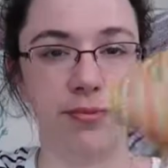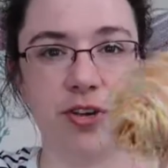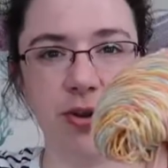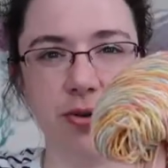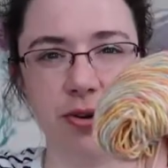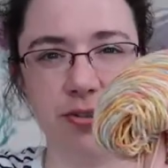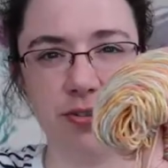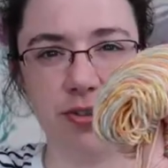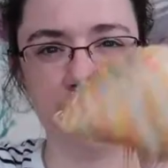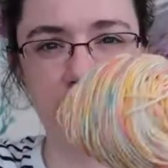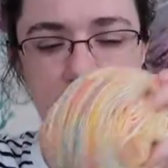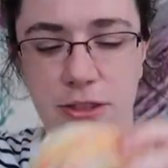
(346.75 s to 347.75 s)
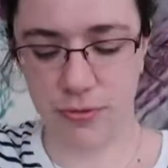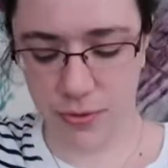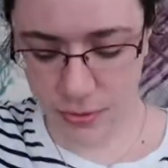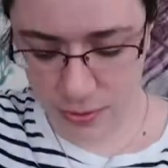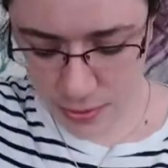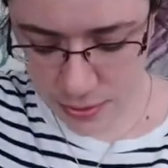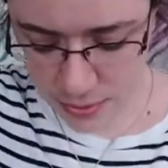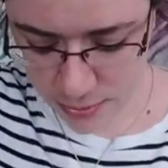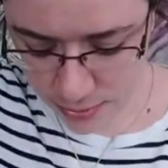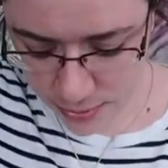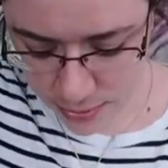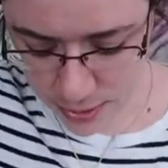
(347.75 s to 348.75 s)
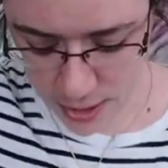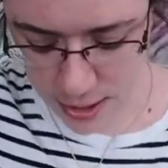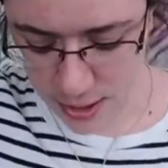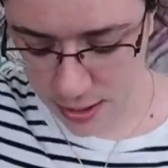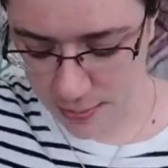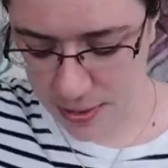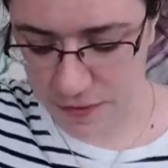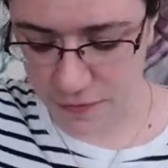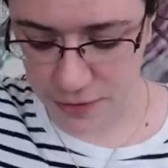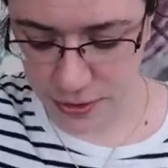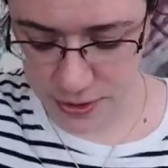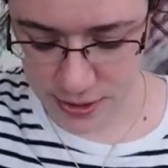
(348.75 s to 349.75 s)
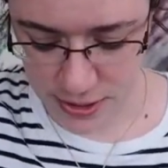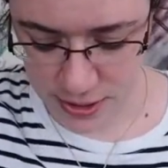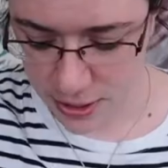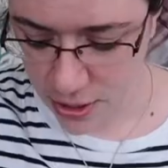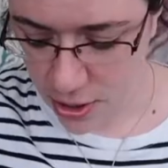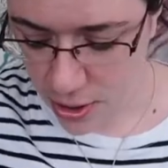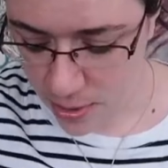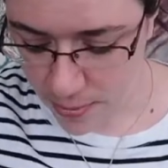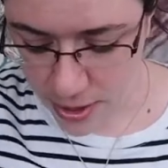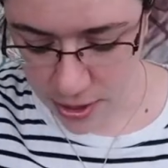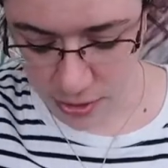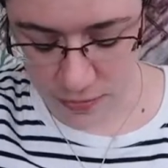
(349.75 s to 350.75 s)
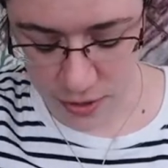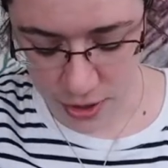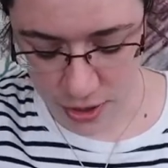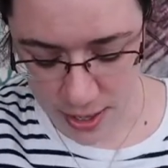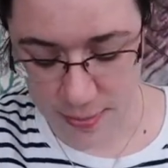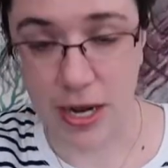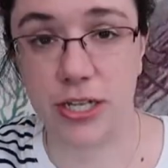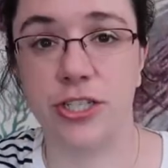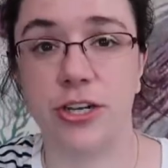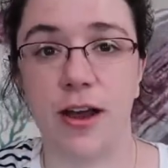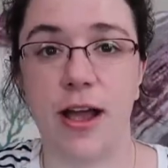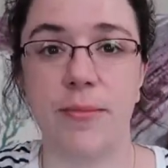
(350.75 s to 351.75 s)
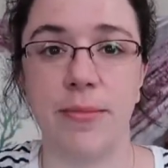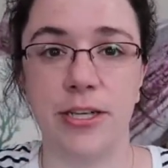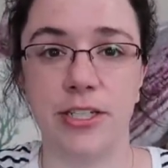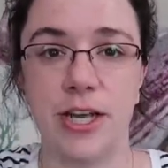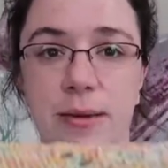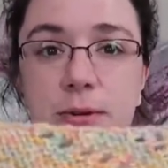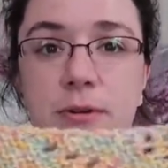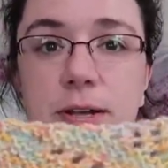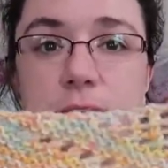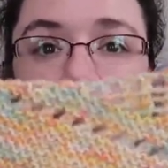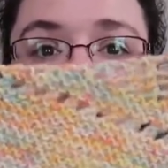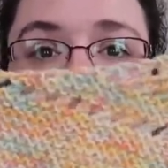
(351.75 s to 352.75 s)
3/4 of the way through my first ball of yarn. I'm not sure how much I'm going